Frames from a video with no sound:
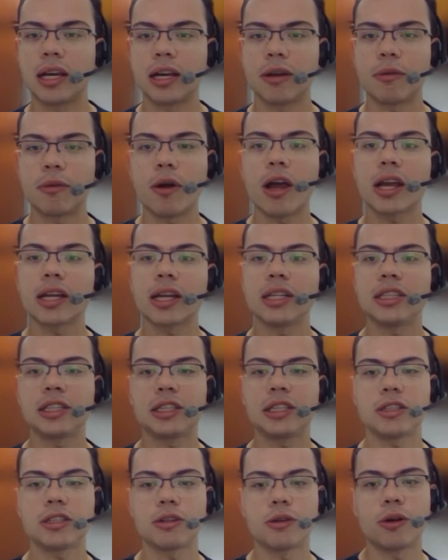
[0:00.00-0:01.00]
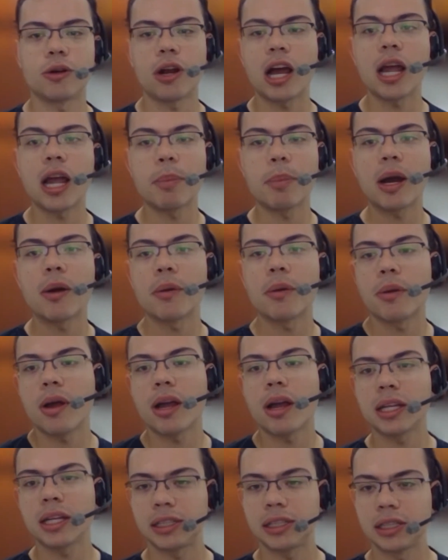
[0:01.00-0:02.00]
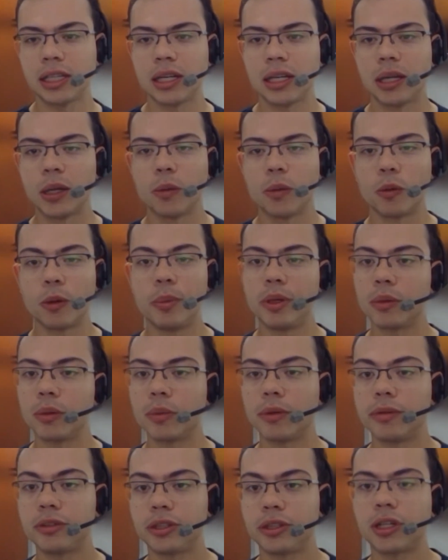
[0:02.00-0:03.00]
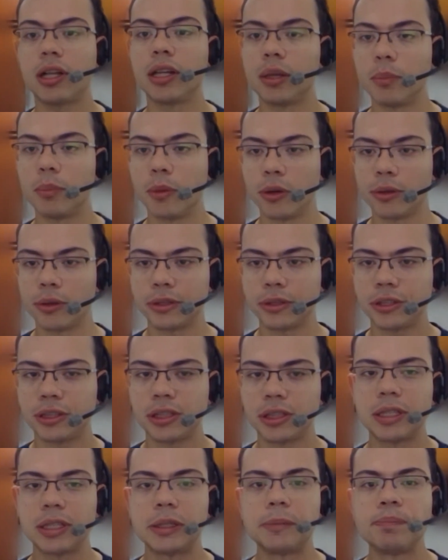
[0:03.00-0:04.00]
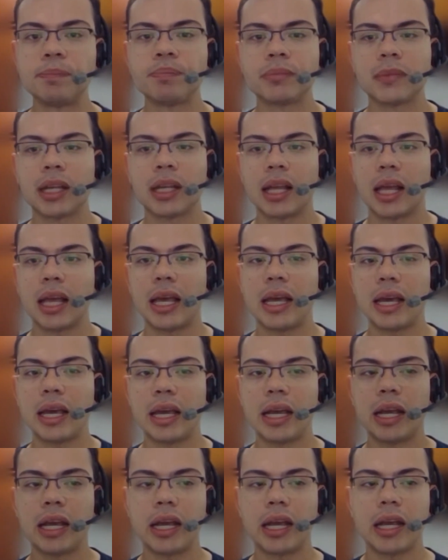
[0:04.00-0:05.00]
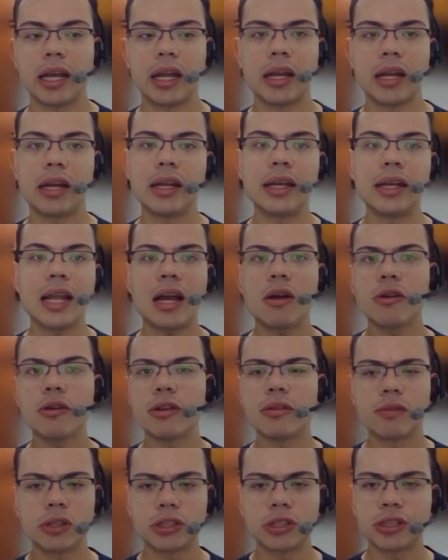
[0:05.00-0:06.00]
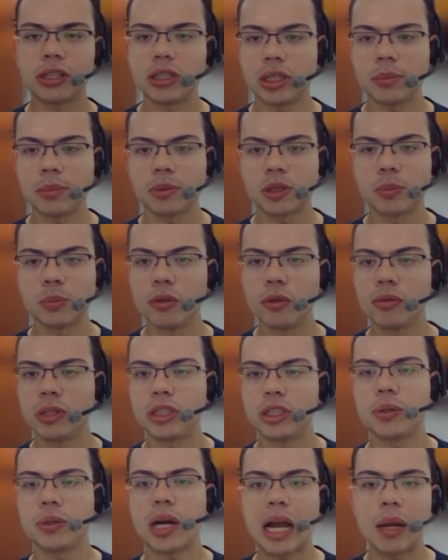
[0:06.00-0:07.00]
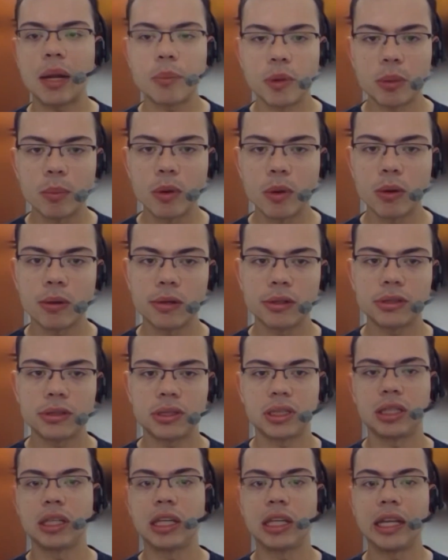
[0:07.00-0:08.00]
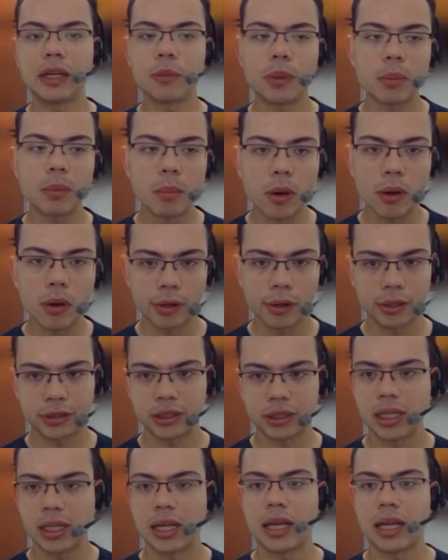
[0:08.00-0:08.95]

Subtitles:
rockets or high power rockets were built with solid motors. And now university teams are moving to hybrid motors and liquid motors.